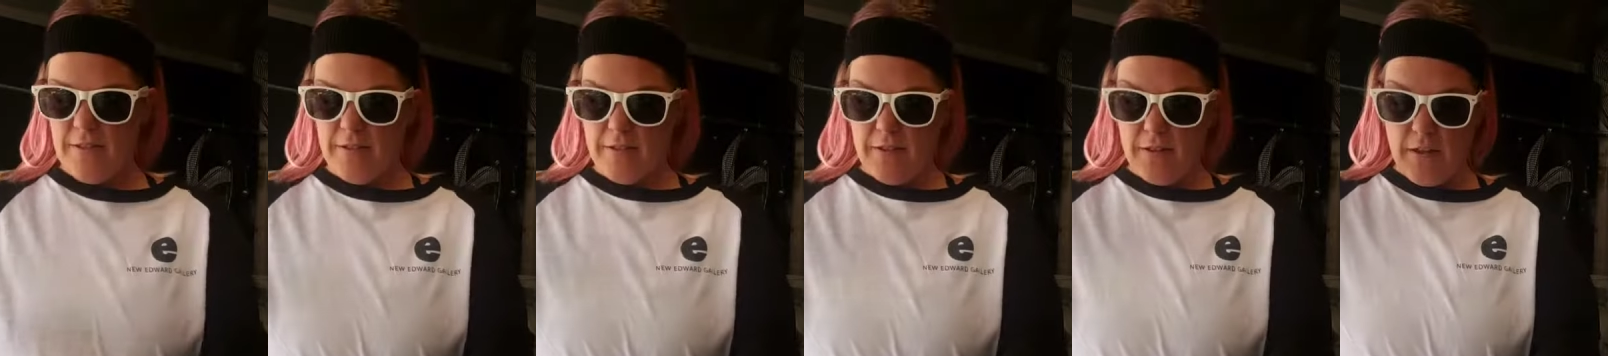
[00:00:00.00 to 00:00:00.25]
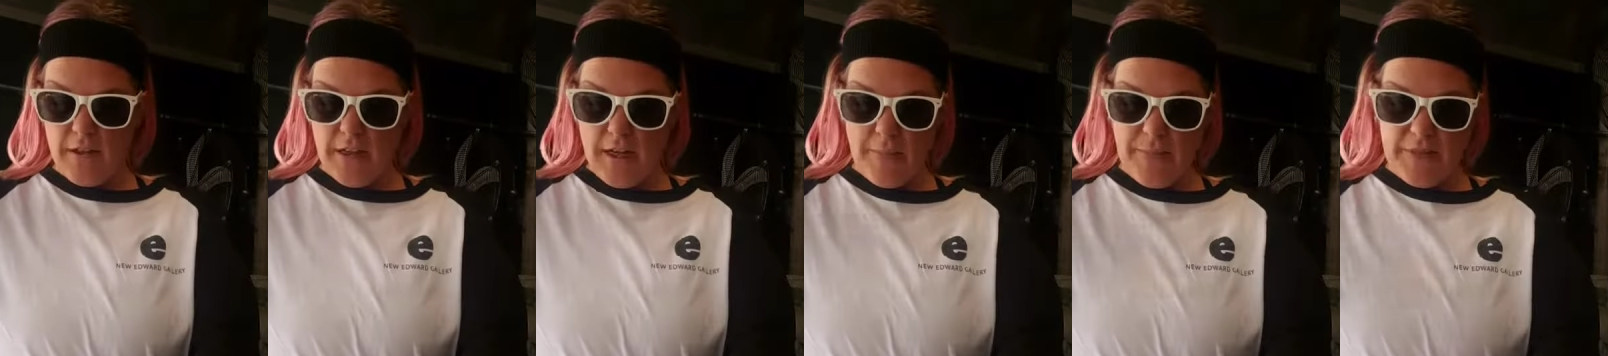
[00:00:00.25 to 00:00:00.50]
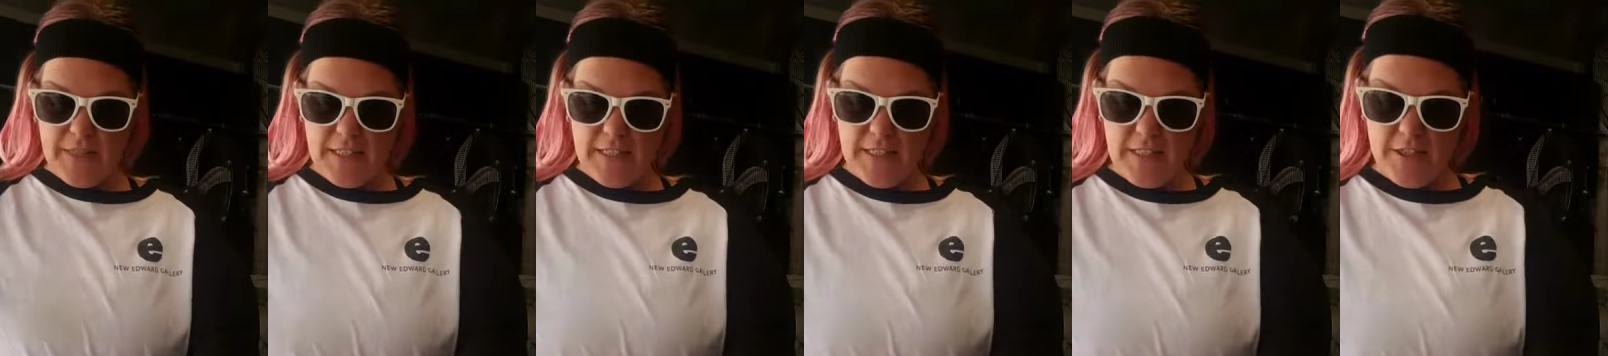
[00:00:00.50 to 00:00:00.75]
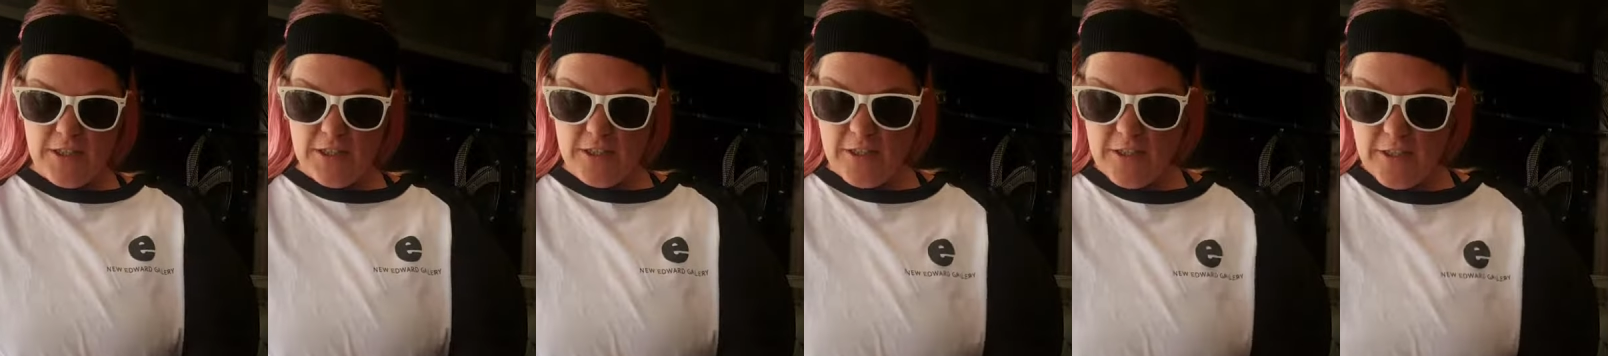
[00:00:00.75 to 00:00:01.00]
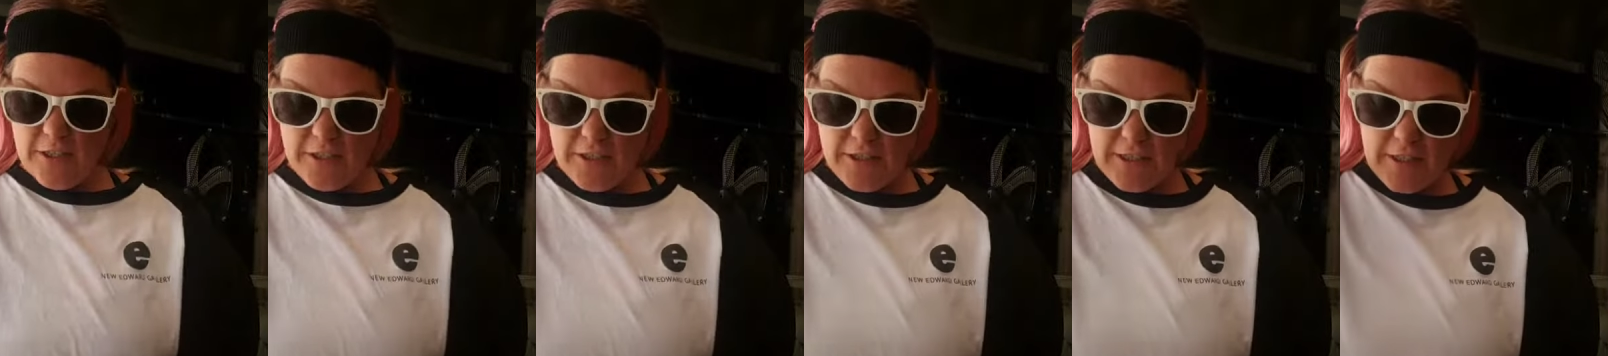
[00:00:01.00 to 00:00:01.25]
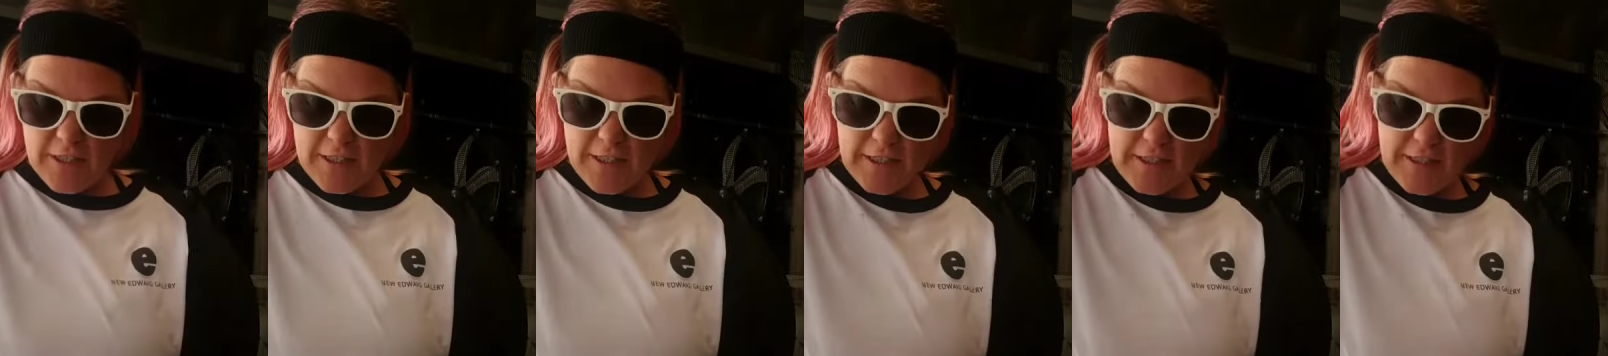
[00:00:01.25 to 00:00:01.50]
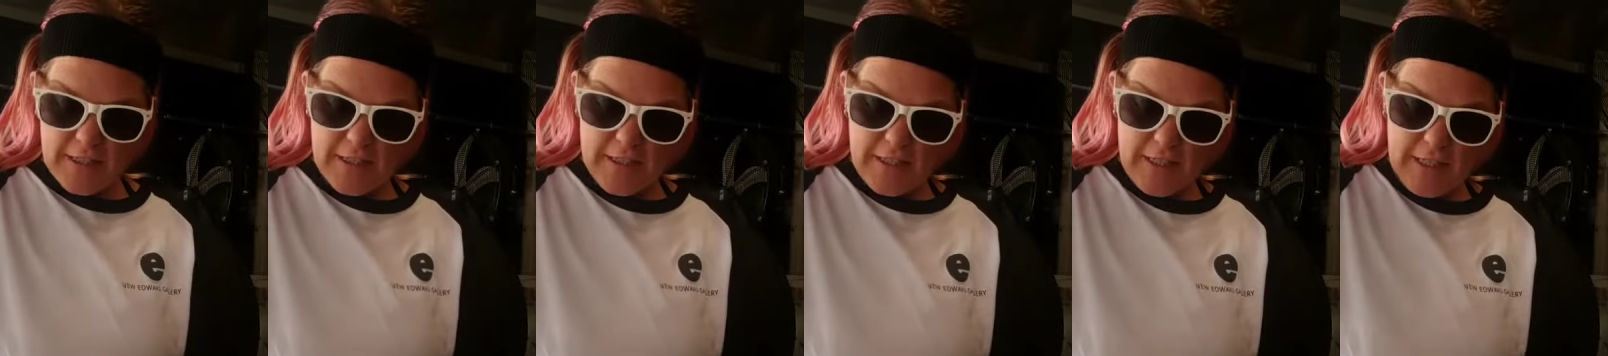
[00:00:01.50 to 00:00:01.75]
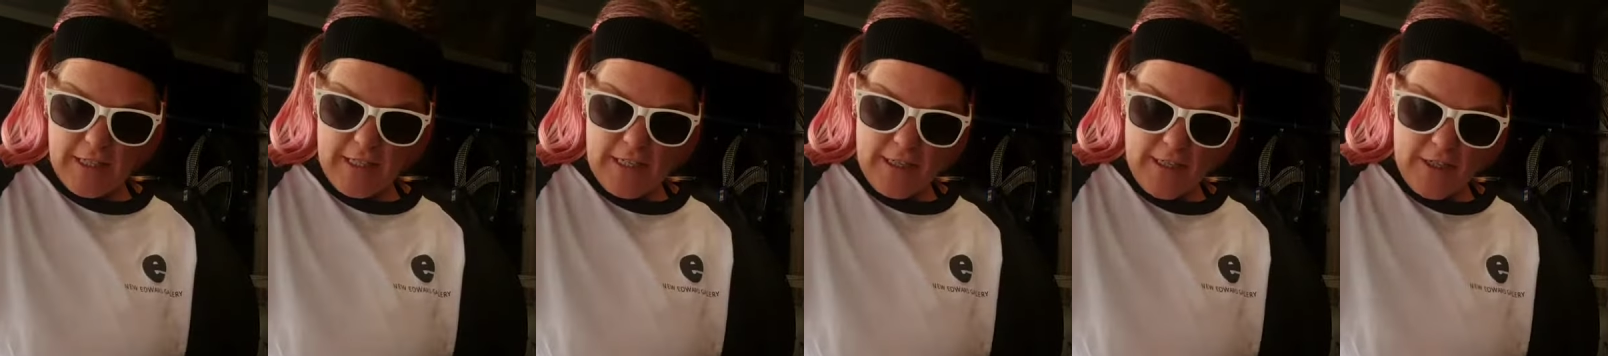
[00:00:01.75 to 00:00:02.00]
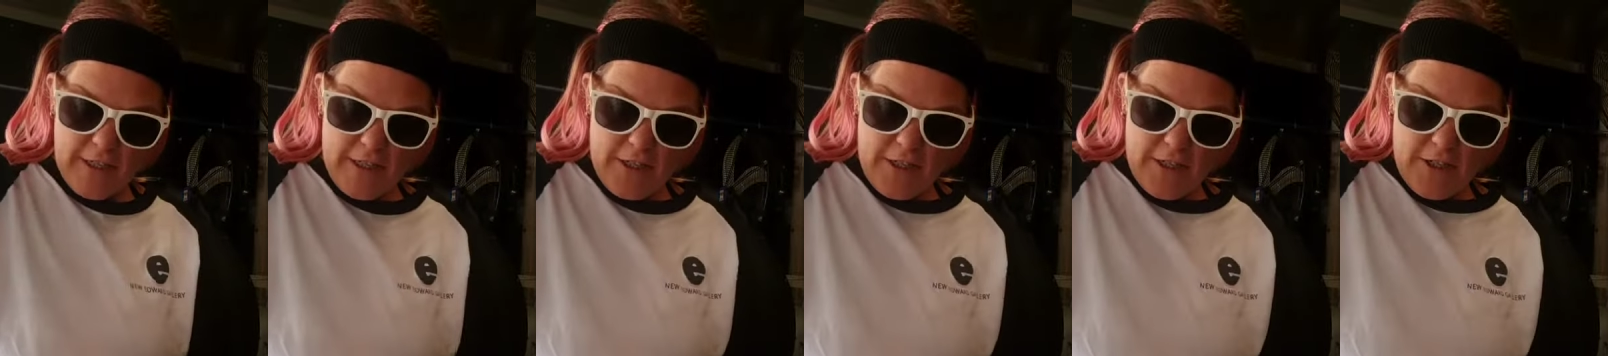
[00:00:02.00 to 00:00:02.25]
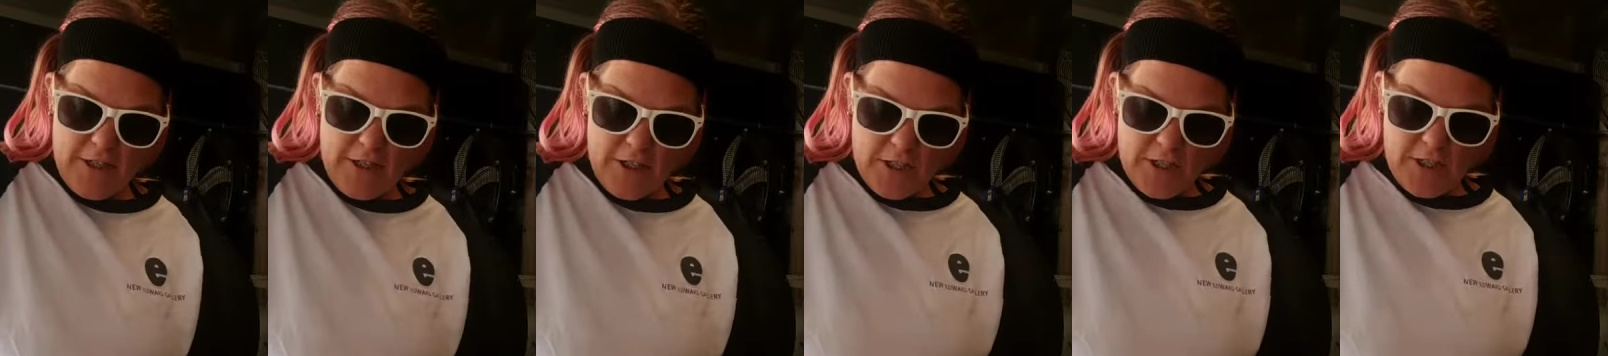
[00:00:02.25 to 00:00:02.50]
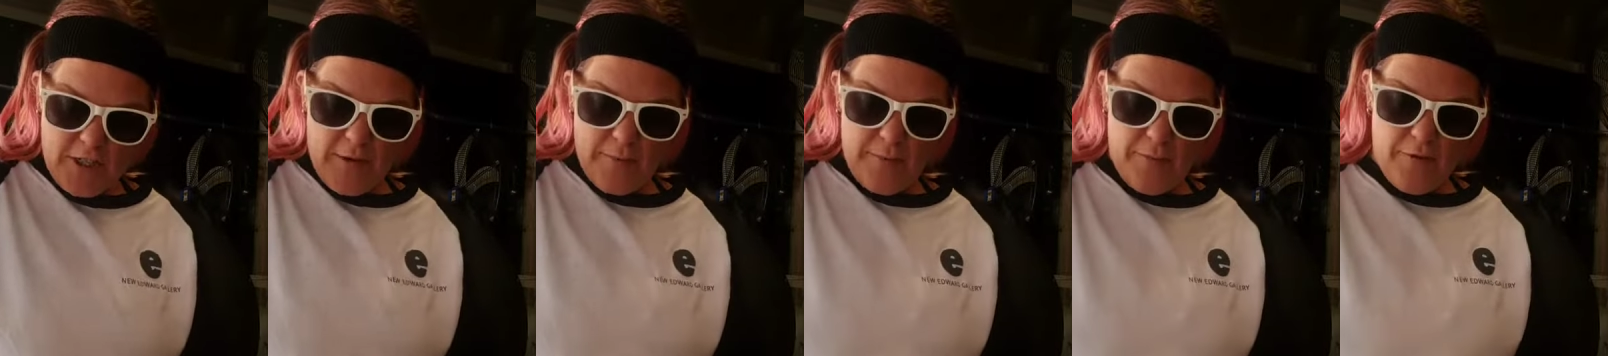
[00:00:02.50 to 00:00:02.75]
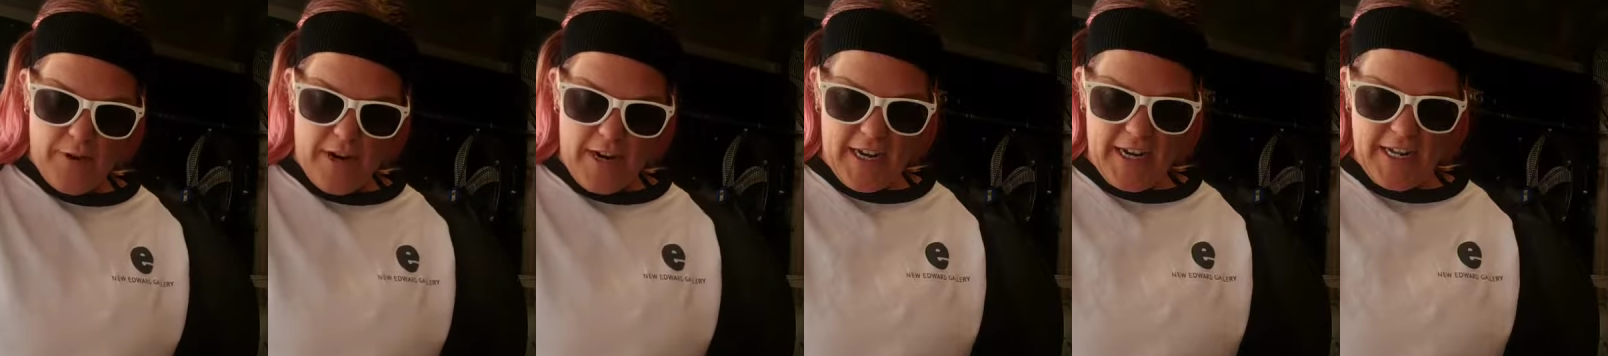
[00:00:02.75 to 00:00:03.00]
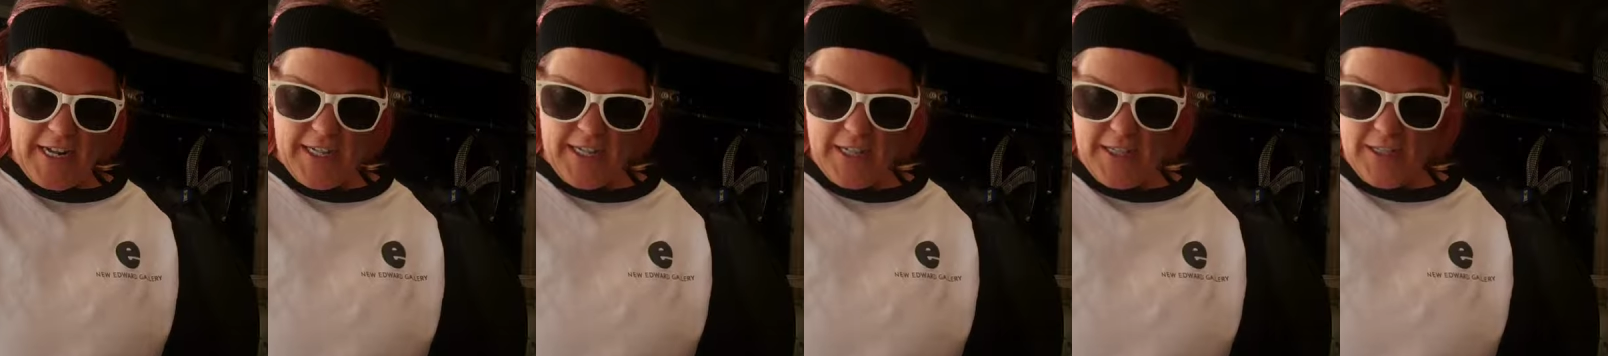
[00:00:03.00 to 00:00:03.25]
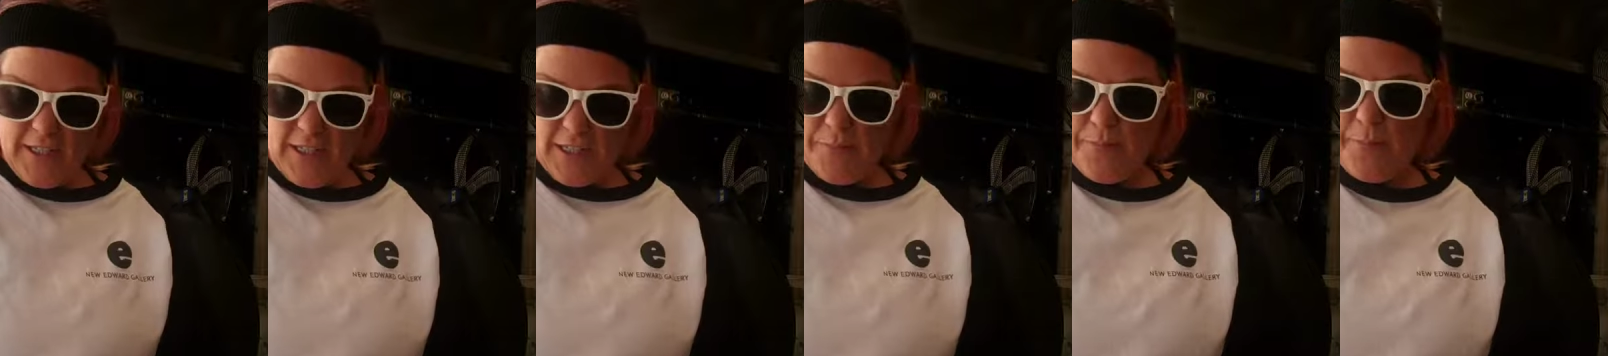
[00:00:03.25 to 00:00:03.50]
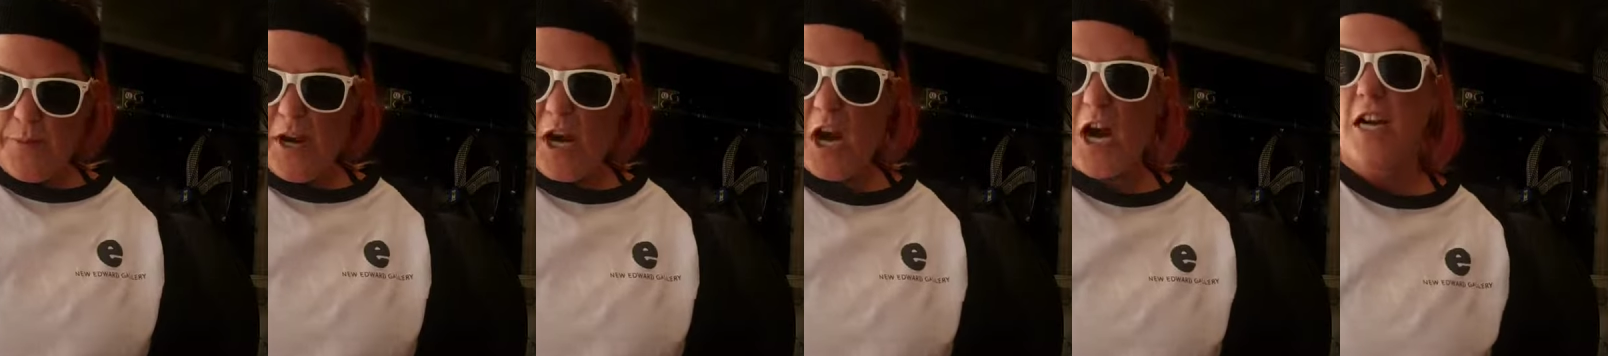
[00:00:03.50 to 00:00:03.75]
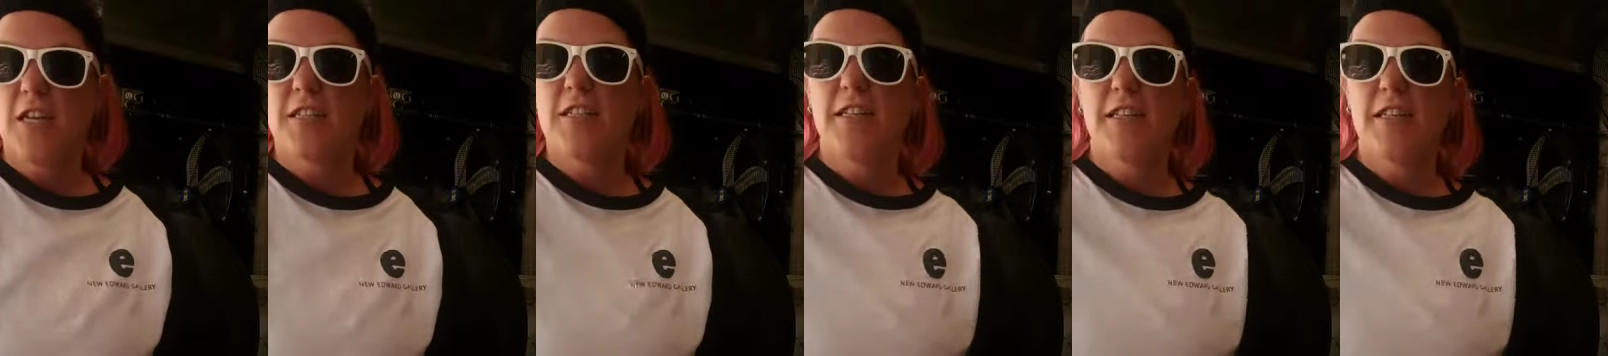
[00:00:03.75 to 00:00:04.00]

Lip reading: So I got my scissors. Just gonna break into this box